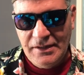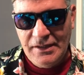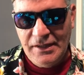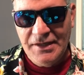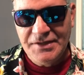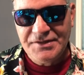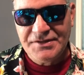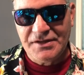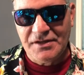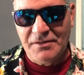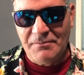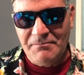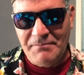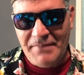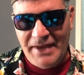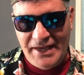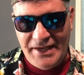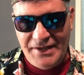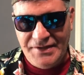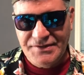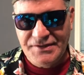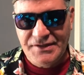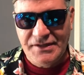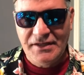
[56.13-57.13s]
it's an
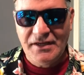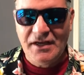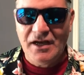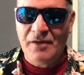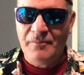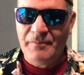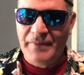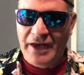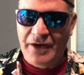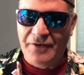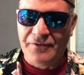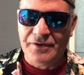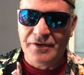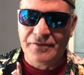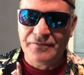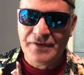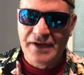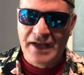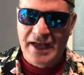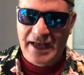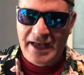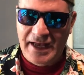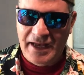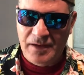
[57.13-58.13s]
amazing amount of
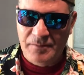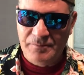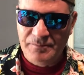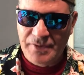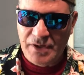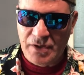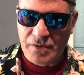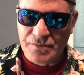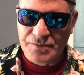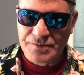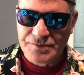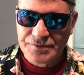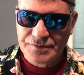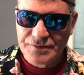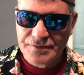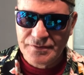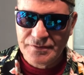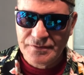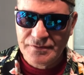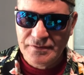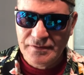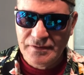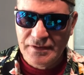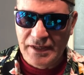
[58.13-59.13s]
compost.
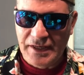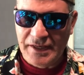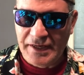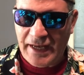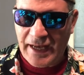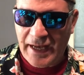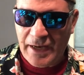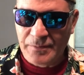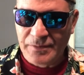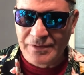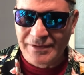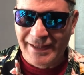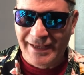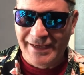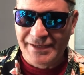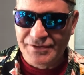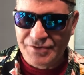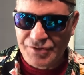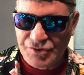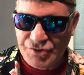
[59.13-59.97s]
And I would like to